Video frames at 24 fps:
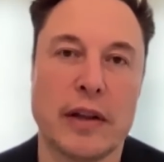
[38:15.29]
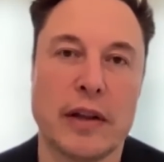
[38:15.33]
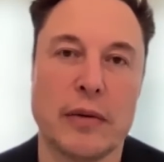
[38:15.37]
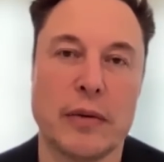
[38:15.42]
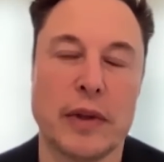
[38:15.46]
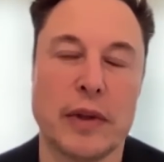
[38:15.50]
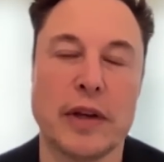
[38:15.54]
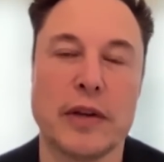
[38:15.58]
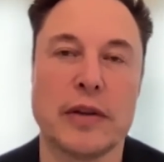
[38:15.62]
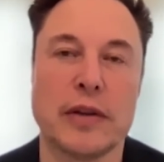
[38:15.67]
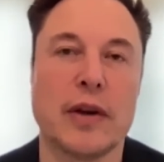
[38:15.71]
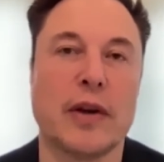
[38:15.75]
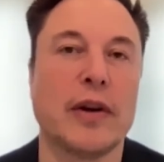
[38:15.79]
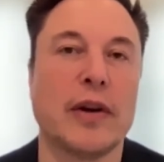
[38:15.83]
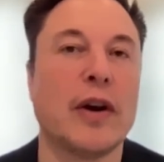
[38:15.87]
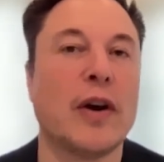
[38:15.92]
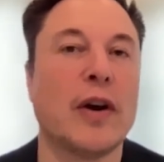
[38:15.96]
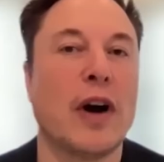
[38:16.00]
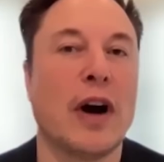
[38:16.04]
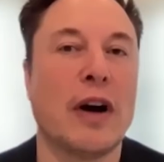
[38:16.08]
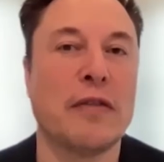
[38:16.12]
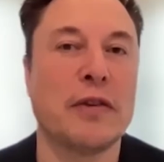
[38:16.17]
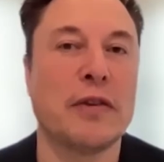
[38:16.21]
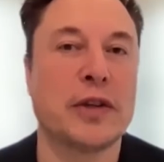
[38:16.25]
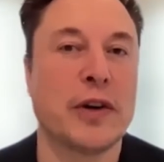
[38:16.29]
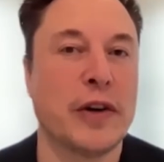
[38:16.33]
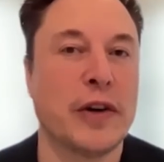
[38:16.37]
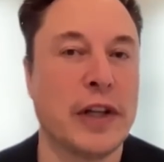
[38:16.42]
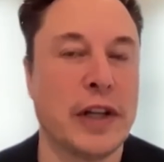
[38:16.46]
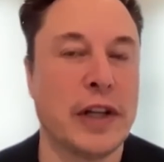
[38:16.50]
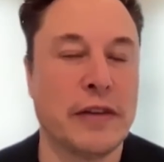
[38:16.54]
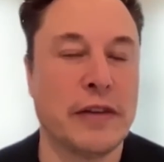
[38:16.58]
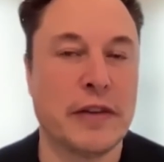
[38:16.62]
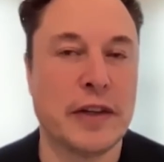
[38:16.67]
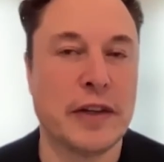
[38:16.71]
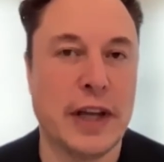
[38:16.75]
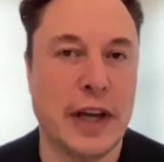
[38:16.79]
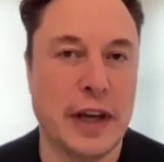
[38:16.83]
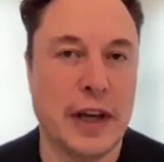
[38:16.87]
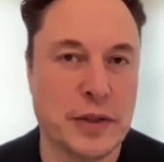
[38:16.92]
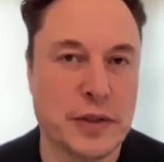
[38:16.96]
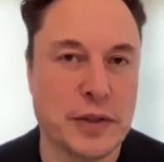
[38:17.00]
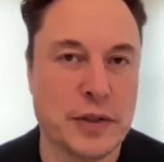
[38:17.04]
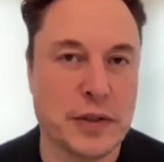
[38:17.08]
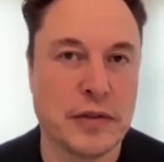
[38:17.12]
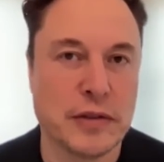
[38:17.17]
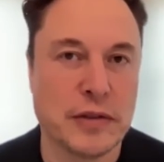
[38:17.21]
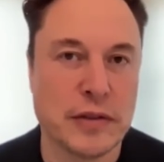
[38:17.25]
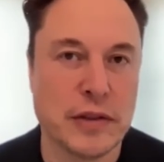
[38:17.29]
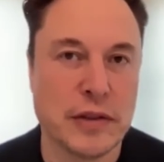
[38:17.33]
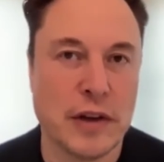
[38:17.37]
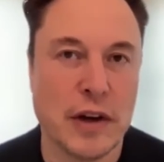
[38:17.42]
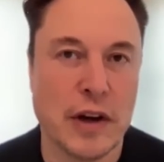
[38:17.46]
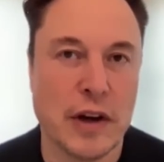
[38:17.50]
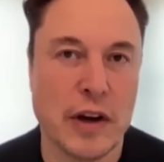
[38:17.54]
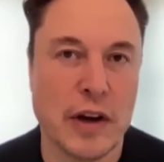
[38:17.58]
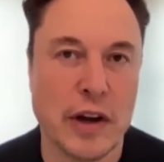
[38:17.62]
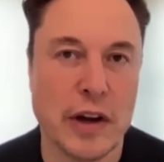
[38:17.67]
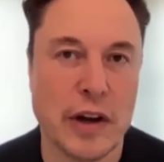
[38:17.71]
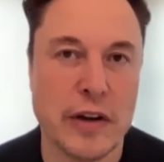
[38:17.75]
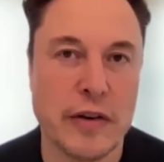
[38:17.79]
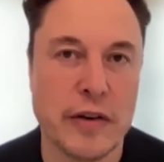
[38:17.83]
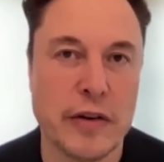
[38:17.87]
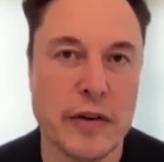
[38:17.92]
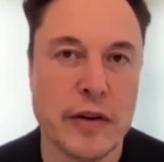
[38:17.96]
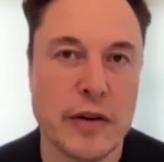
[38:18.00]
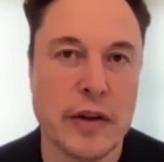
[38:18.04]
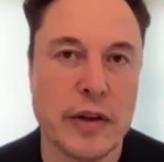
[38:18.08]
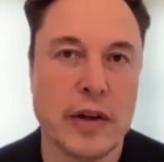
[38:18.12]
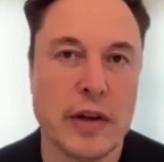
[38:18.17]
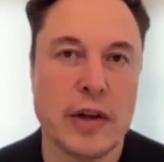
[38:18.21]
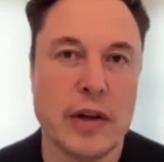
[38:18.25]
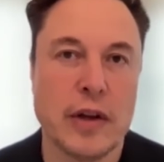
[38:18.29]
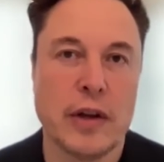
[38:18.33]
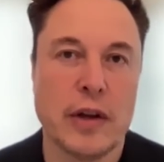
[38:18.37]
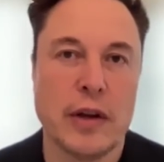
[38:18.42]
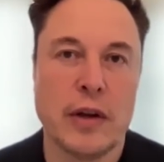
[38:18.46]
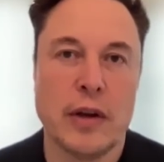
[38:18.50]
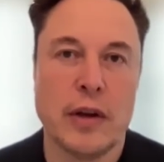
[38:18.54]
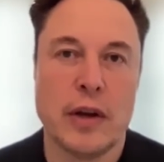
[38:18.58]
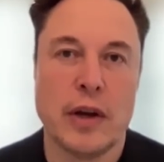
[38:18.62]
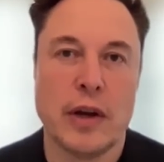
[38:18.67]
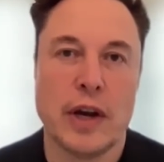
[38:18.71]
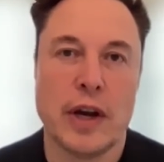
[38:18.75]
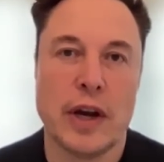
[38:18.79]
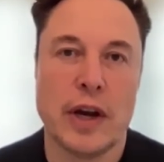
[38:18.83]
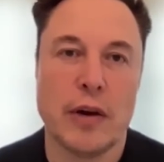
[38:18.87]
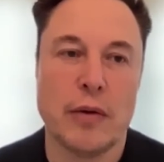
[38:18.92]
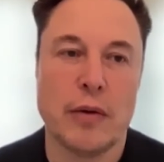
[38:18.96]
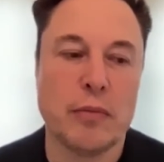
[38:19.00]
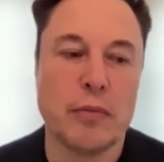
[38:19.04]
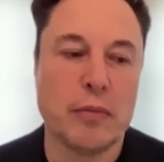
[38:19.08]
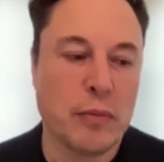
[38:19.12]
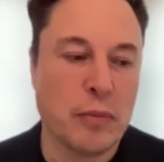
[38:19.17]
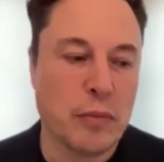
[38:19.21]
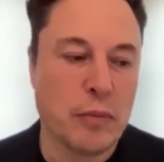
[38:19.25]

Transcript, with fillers: There, there are no arbitrary limitations on uh,